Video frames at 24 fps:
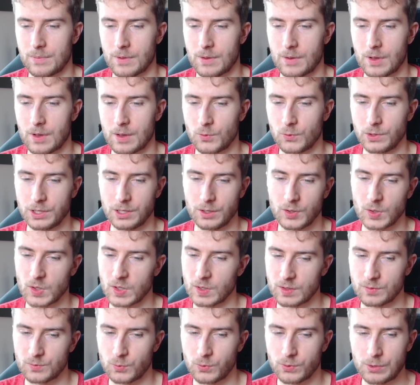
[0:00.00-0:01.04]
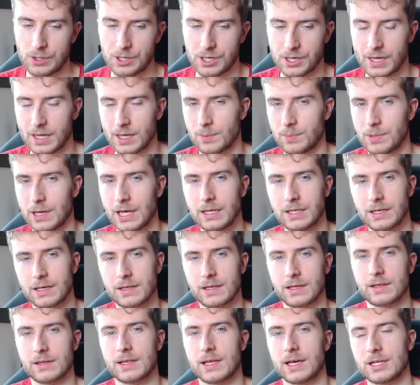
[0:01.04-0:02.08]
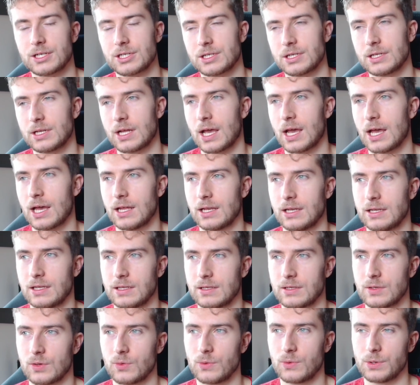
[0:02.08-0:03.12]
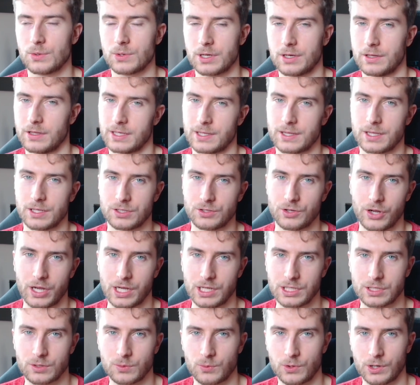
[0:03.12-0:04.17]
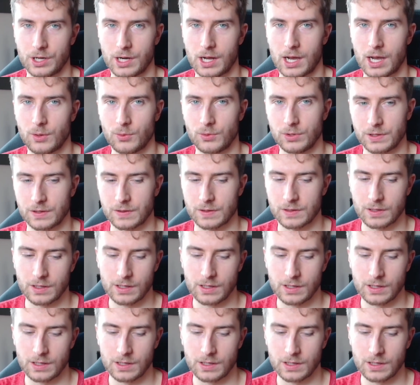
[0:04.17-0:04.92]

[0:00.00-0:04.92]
We were in a playtesting session and we were in the situation where I was